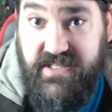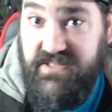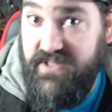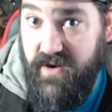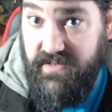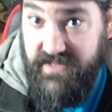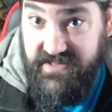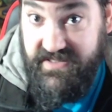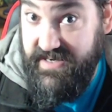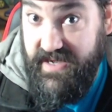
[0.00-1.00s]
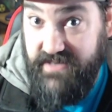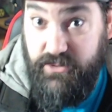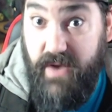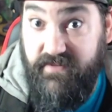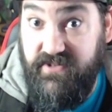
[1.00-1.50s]
That's a hard list to get
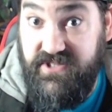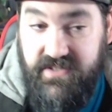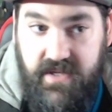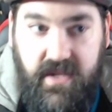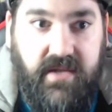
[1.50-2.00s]
onto, obviously.